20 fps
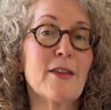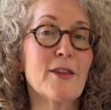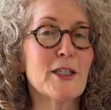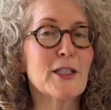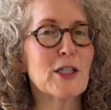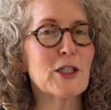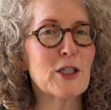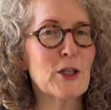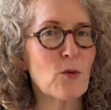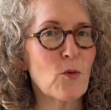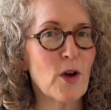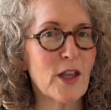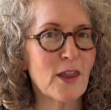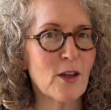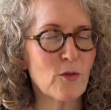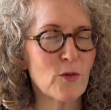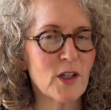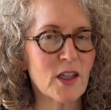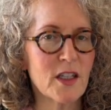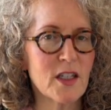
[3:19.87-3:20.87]
this is the one
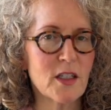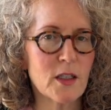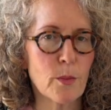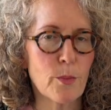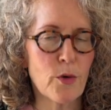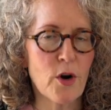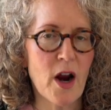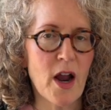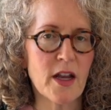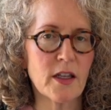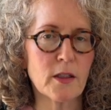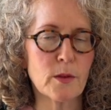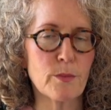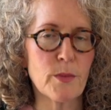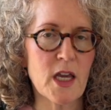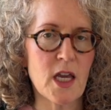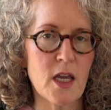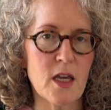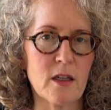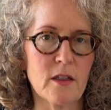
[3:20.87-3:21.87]
that really surprised
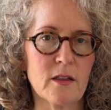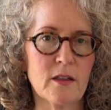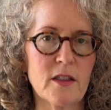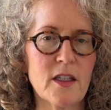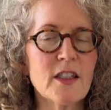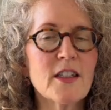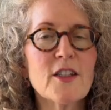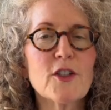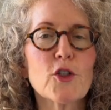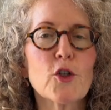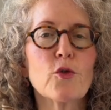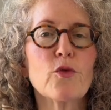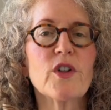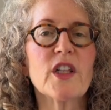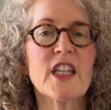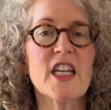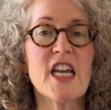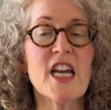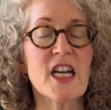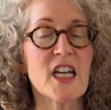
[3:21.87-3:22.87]
me. This is a
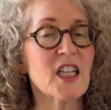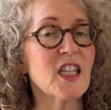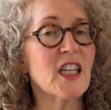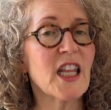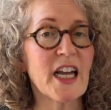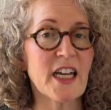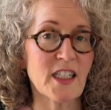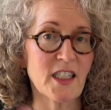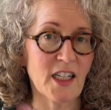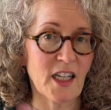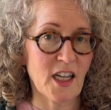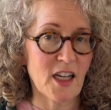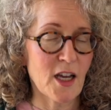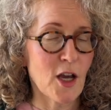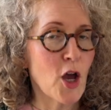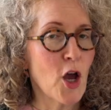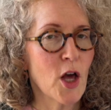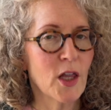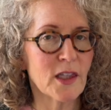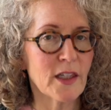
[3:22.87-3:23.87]
really eclectic
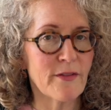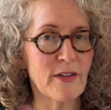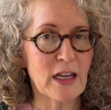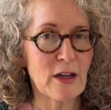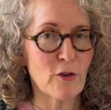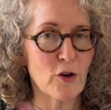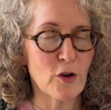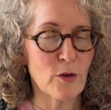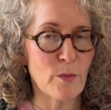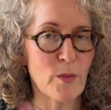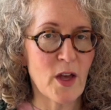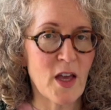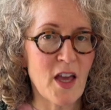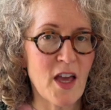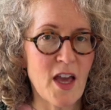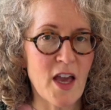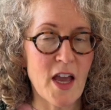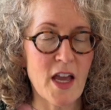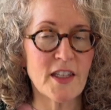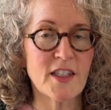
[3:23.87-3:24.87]
living room.
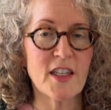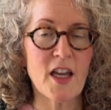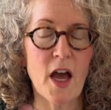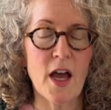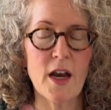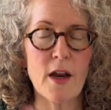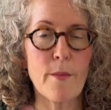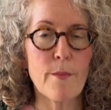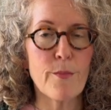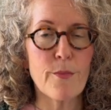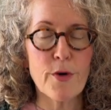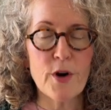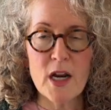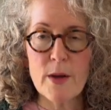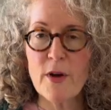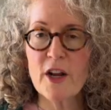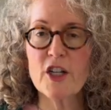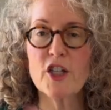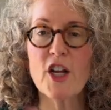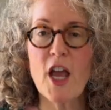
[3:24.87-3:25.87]
It's got pretty
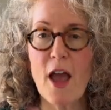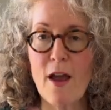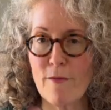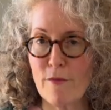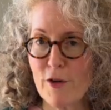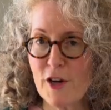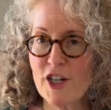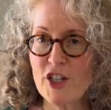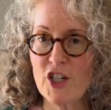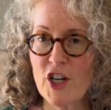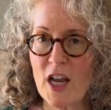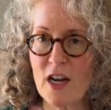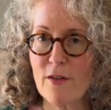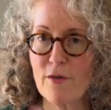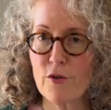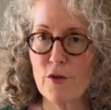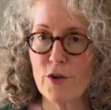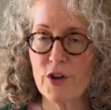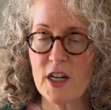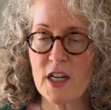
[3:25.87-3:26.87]
much every shade
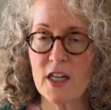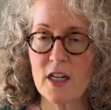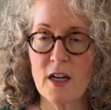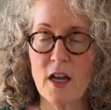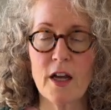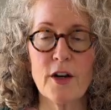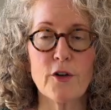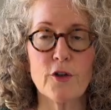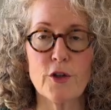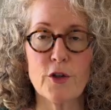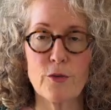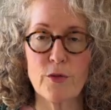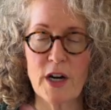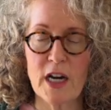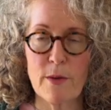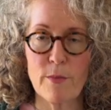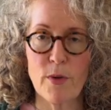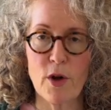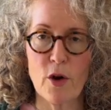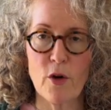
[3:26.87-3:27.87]
of green under the
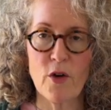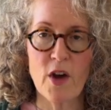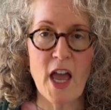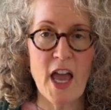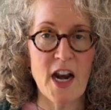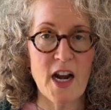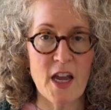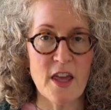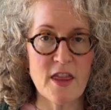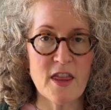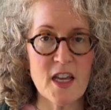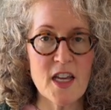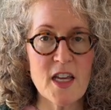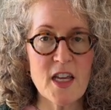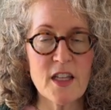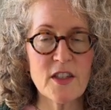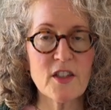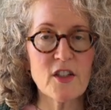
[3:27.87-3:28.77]
rainbow, and I think